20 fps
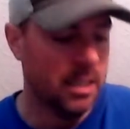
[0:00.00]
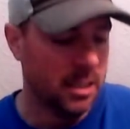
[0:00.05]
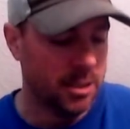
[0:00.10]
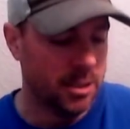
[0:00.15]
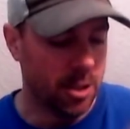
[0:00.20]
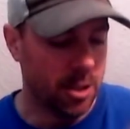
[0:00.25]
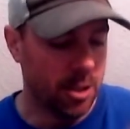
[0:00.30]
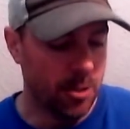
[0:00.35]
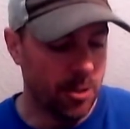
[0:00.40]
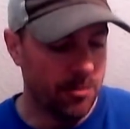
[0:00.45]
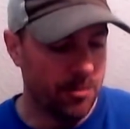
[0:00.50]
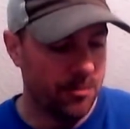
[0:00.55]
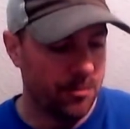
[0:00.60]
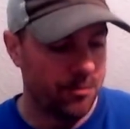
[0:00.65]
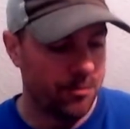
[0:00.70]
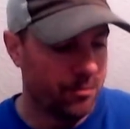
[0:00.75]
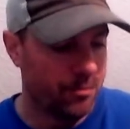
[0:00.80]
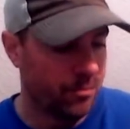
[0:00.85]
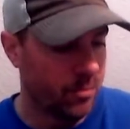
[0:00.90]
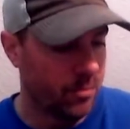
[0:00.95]
So
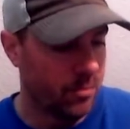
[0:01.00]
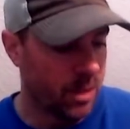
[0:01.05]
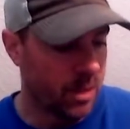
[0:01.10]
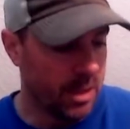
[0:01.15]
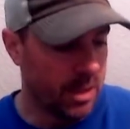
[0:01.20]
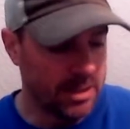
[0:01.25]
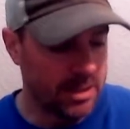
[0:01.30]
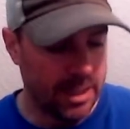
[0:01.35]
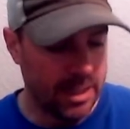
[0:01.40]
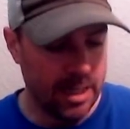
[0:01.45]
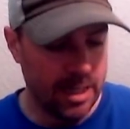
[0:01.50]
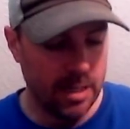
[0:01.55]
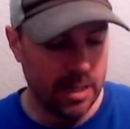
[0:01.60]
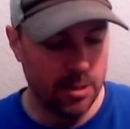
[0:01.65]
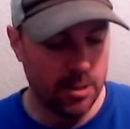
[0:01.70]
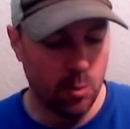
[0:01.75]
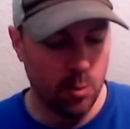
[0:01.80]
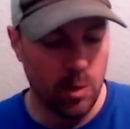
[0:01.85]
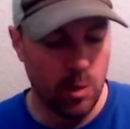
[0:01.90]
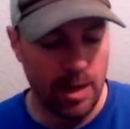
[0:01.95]
let's get on
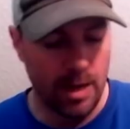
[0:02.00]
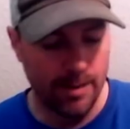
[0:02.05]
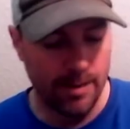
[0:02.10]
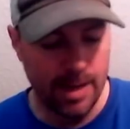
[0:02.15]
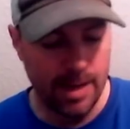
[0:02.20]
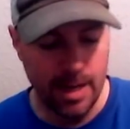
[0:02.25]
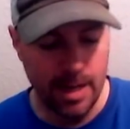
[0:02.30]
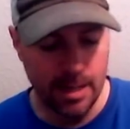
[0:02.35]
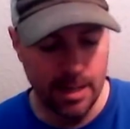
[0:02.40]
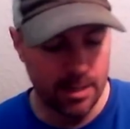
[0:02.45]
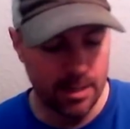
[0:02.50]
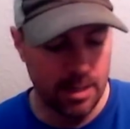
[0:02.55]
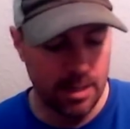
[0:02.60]
to what I've got.